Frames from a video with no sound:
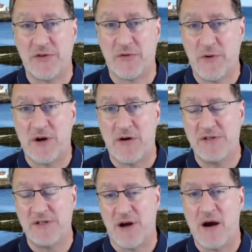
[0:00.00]
the
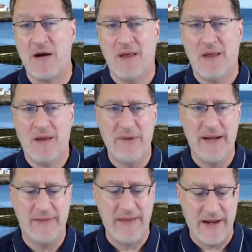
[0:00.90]
returns are,
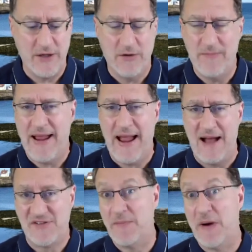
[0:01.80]
meaning that you may
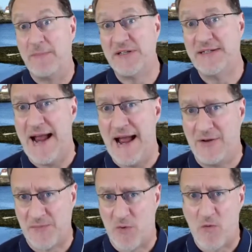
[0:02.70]
have some ups and
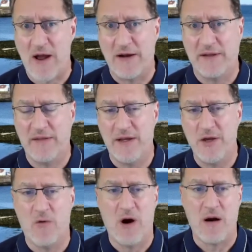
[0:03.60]
downs more readily than
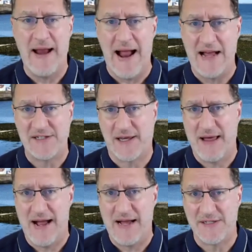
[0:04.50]
you are in asset
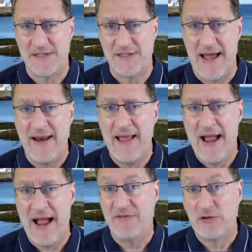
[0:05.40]
classes that
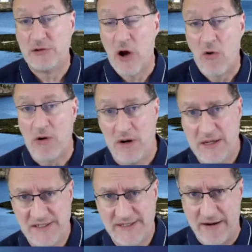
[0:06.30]
have lower
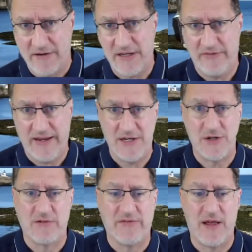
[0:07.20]
standard
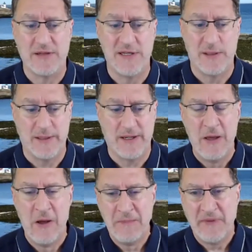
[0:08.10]
deviation or volatility.
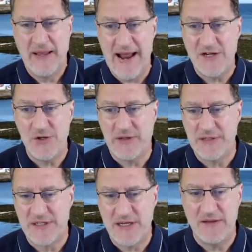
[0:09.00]
And as you can
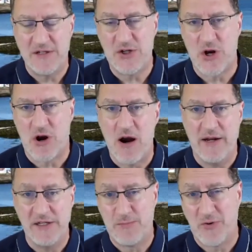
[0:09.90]
see, this chart
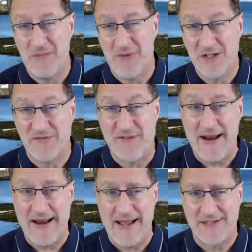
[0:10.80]
is pretty much
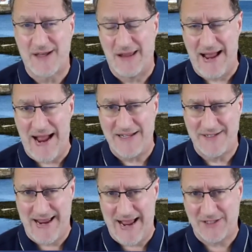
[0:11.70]
finance class
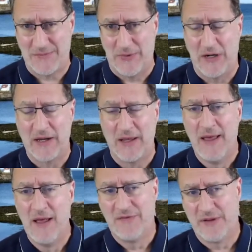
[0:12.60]
textbook
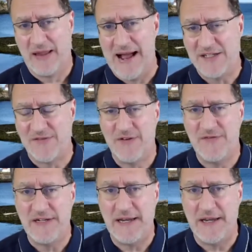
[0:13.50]
for the last
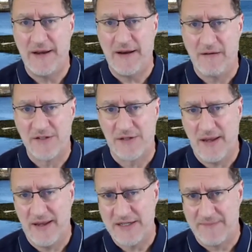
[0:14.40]
15 years,
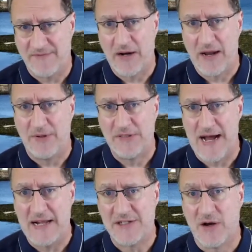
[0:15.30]
except for a couple
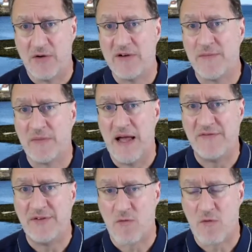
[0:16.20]
dots going from
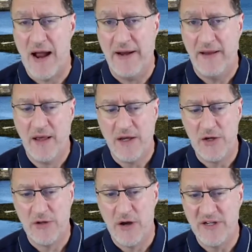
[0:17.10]
left to right.
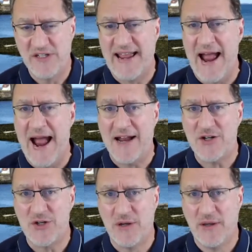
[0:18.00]
You'll notice
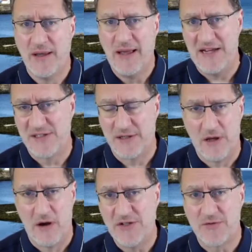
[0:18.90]
cash has the
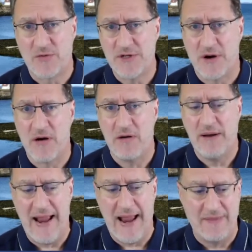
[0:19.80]
lowest return
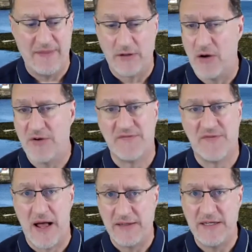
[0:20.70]
and the lowest
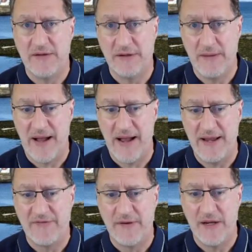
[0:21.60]
volatility by
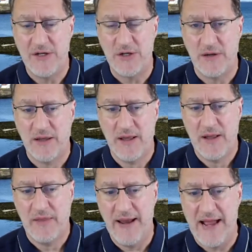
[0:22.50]
definition.
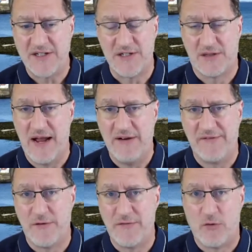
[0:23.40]
The next
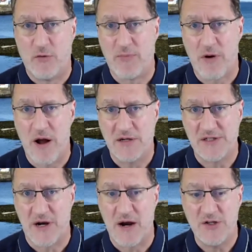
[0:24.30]
delightful four-pronged
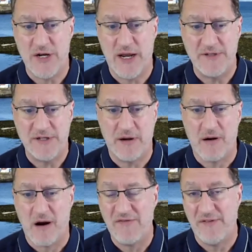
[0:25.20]
star shapes here
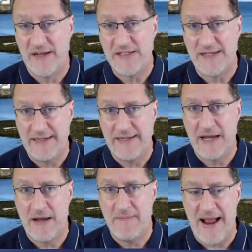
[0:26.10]
are fixed
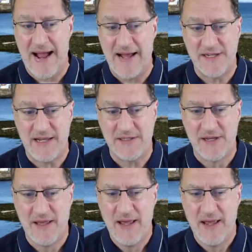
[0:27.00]
income
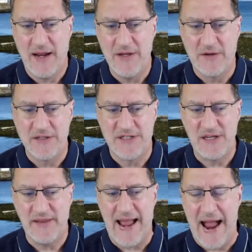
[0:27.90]
assets. And you can see
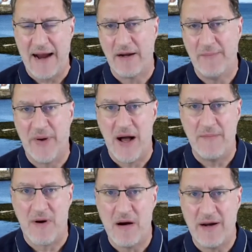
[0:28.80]
the aggregate bond
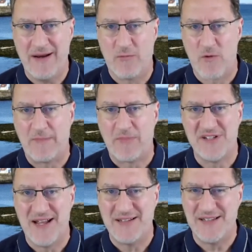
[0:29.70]
market
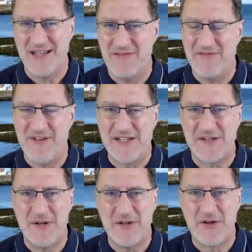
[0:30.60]
represents the
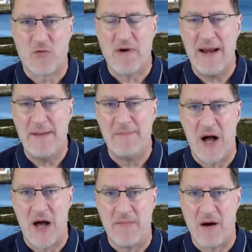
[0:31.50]
investment grade
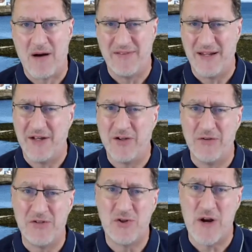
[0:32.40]
bond market that
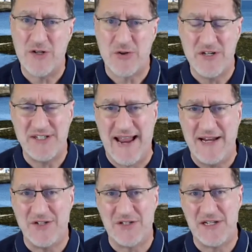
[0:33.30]
includes treasuries,
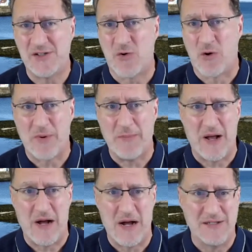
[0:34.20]
agencies, corporate
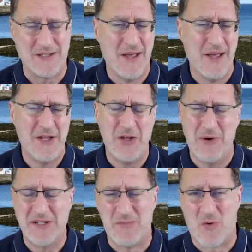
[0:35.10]
bonds,
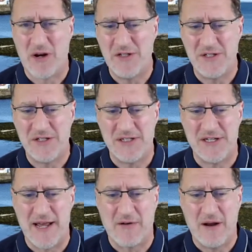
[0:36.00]
US mortgages, et
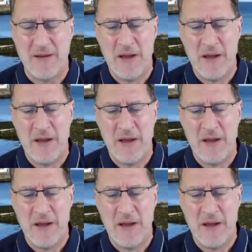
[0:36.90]
cetera.